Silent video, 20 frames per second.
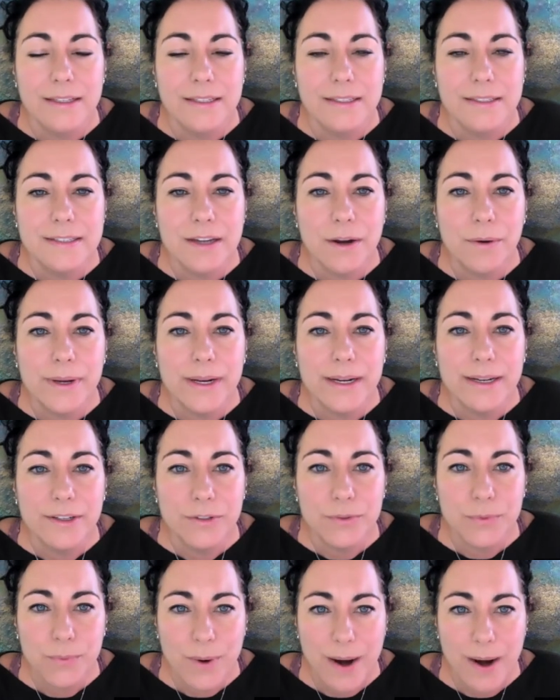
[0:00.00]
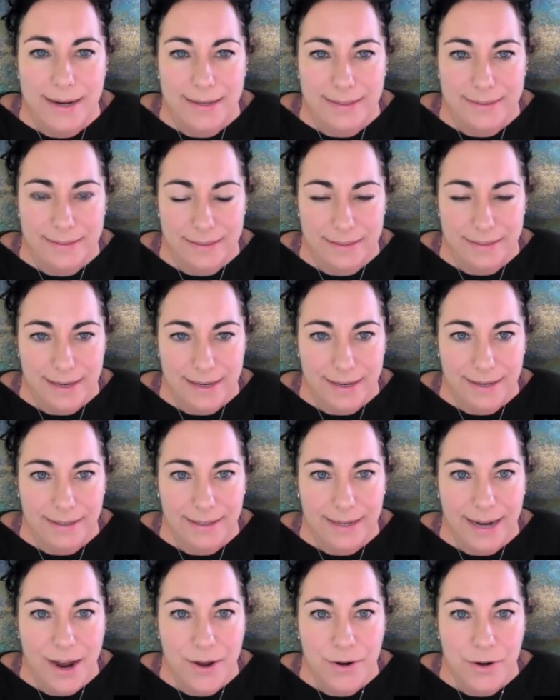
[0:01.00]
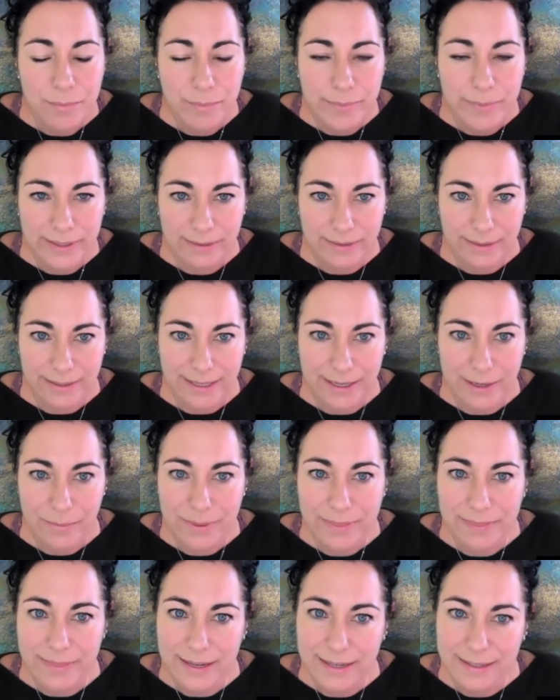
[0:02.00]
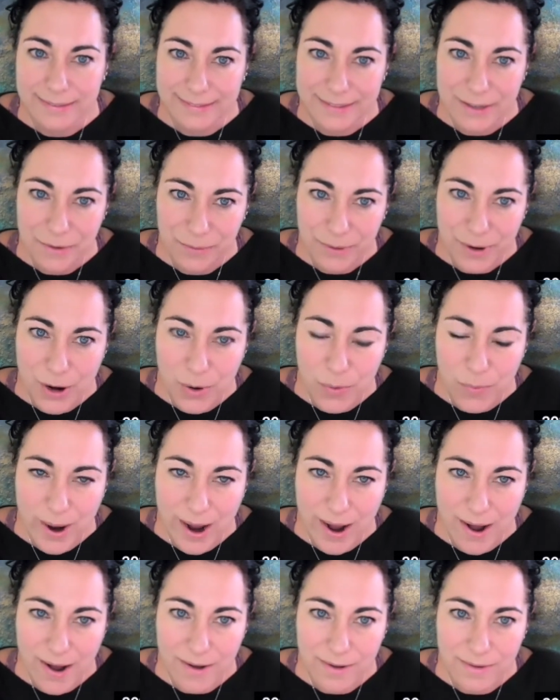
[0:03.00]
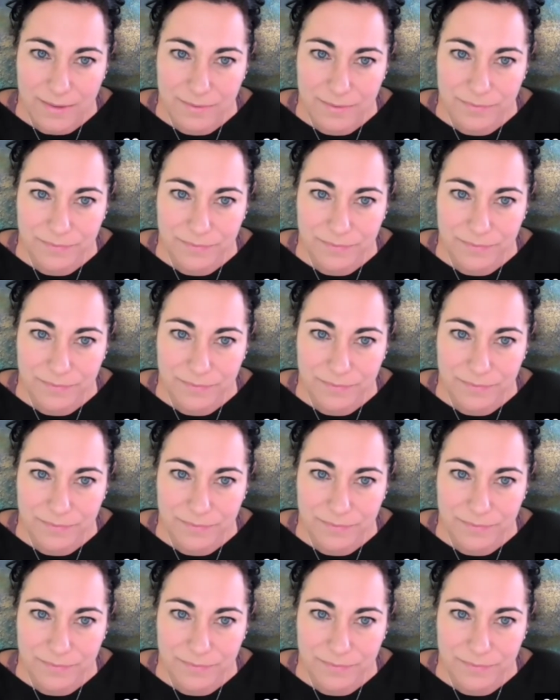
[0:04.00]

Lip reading: So it is right to take accountability when things don't go well.